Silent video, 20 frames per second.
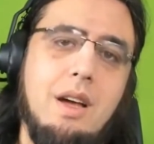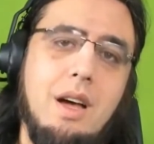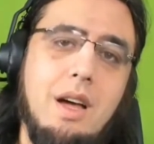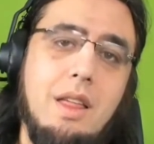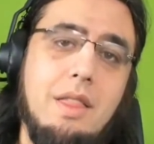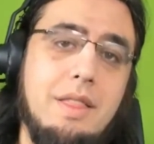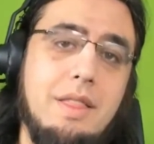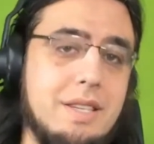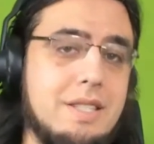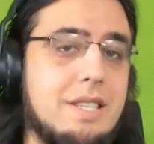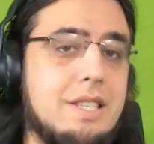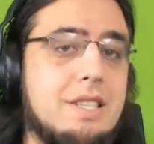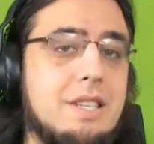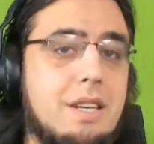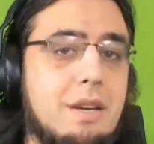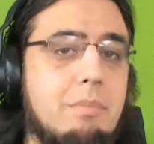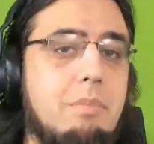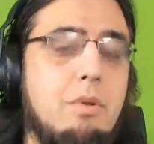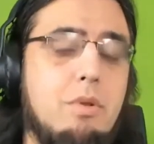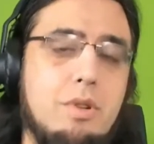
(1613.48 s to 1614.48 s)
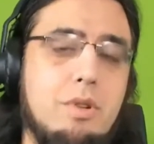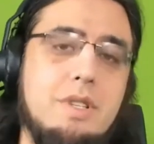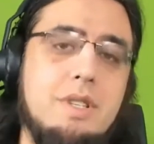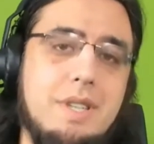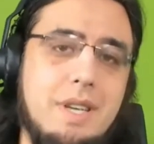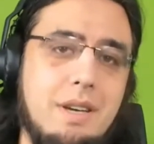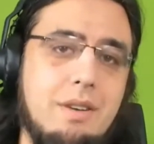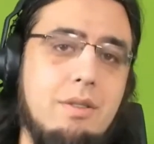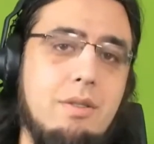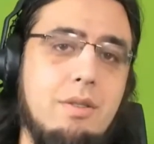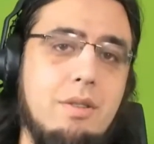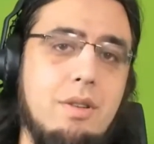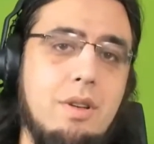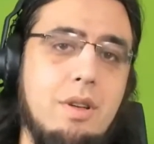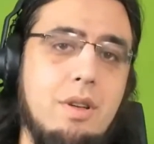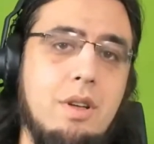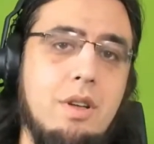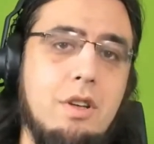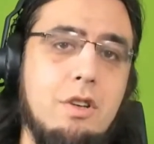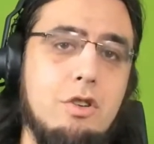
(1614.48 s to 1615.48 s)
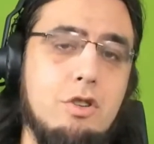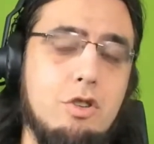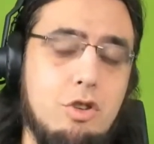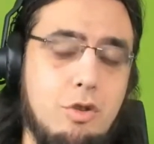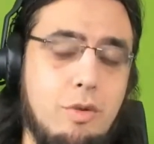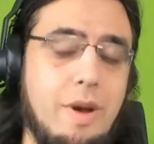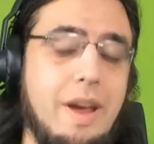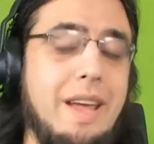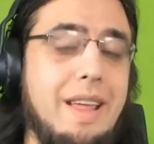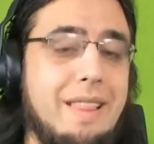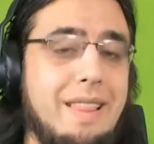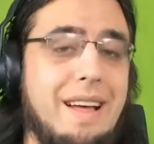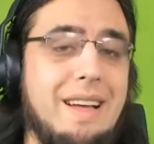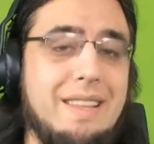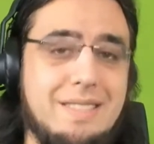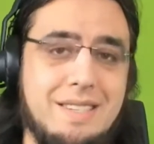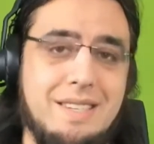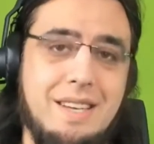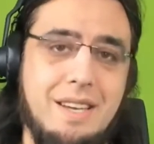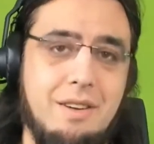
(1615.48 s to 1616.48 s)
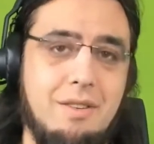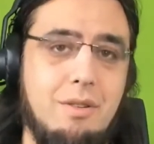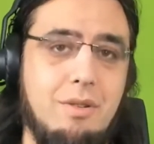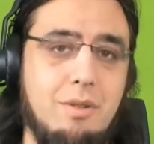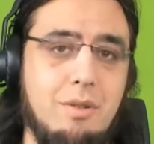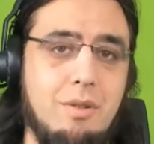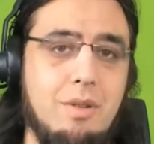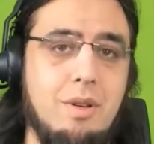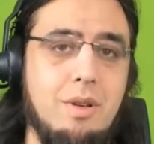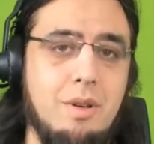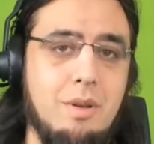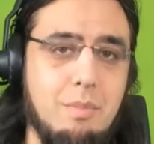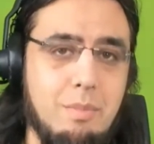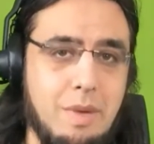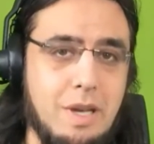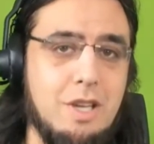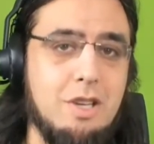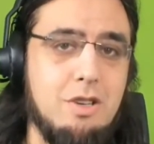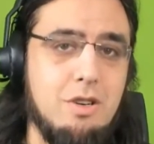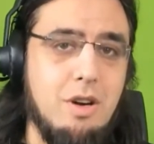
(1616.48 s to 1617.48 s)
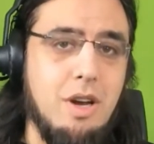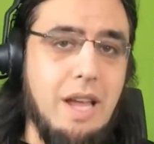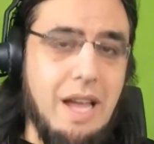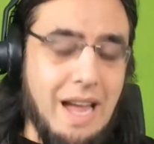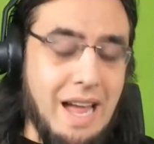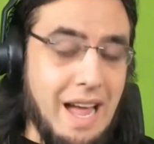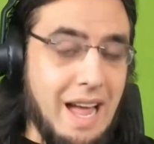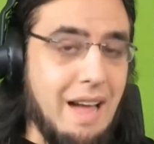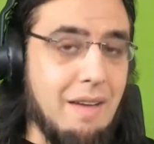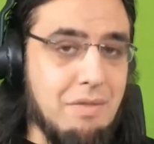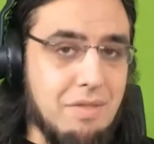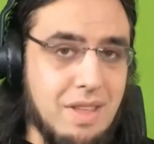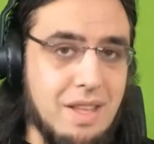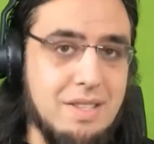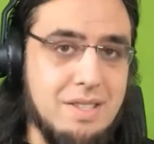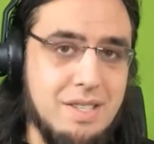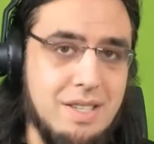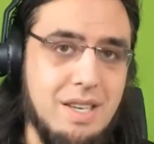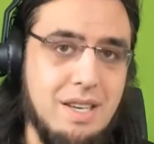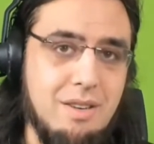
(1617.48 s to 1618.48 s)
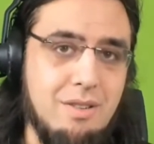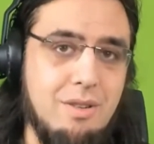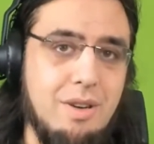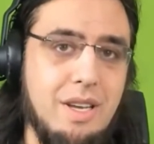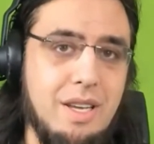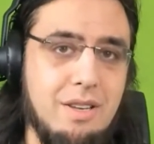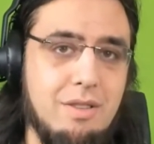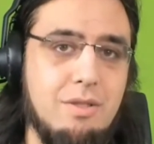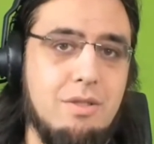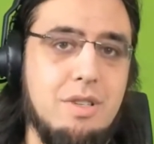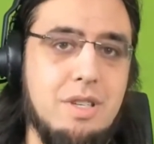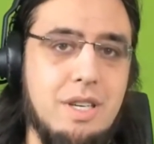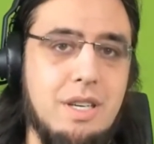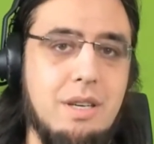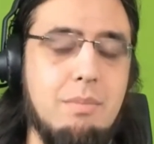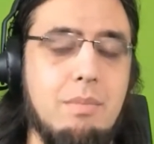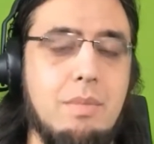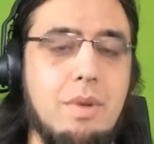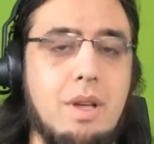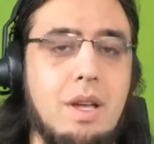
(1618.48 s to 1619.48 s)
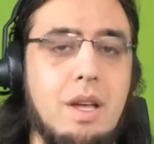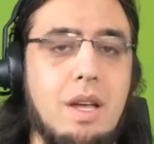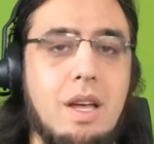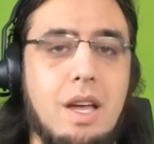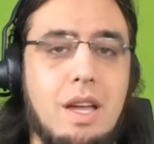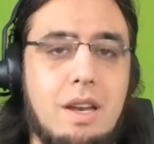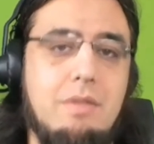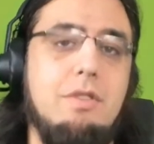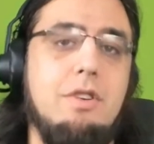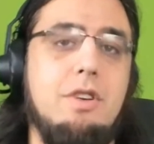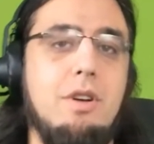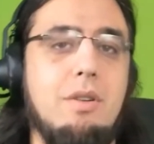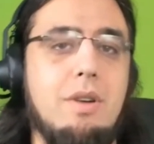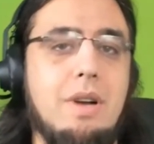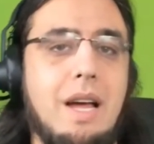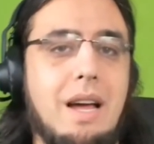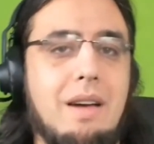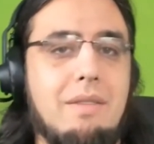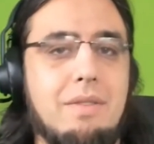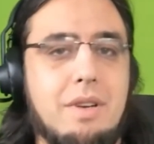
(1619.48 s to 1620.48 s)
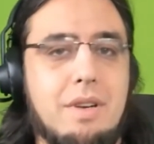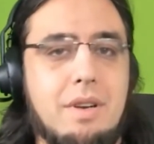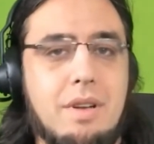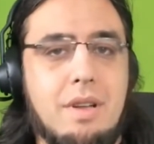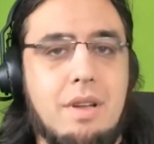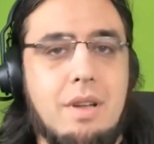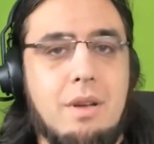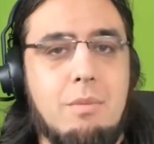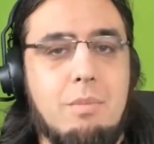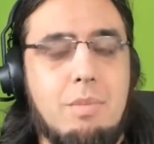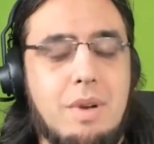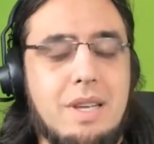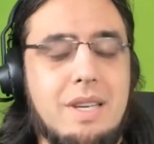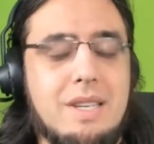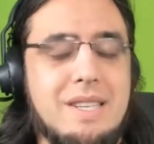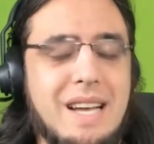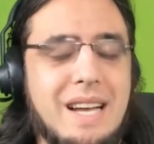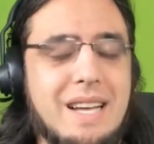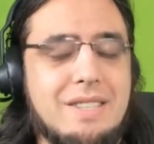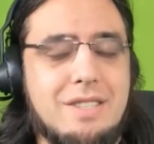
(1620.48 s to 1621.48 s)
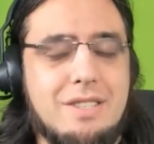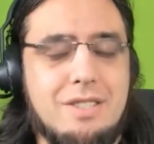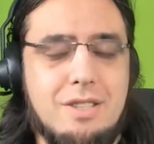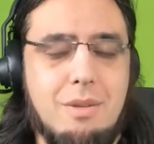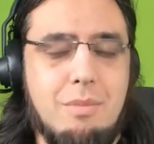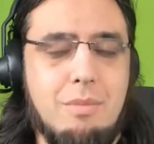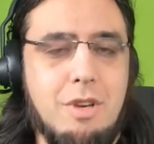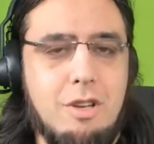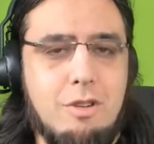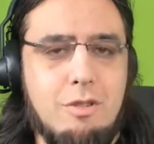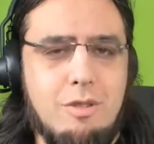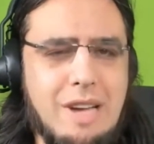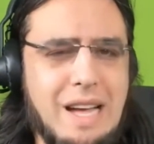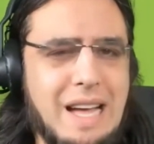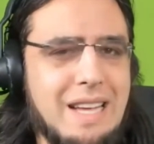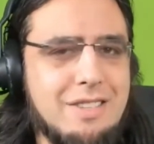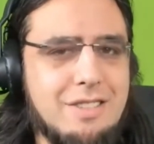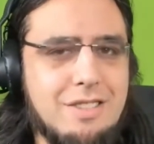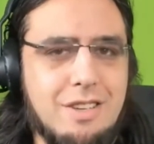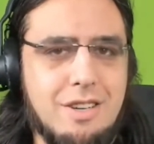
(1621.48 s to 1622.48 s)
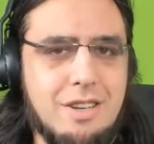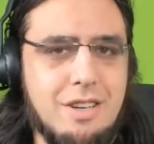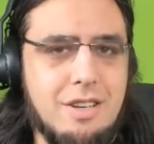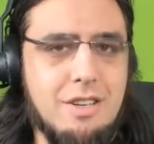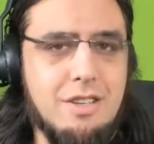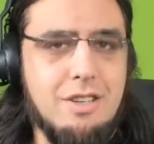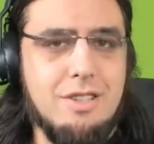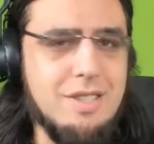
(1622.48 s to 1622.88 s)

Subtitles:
This is an important skill. Train that skill. Make sure you have that skill in your team. And if you don't have it, please ask somebody who has done it. Doesn't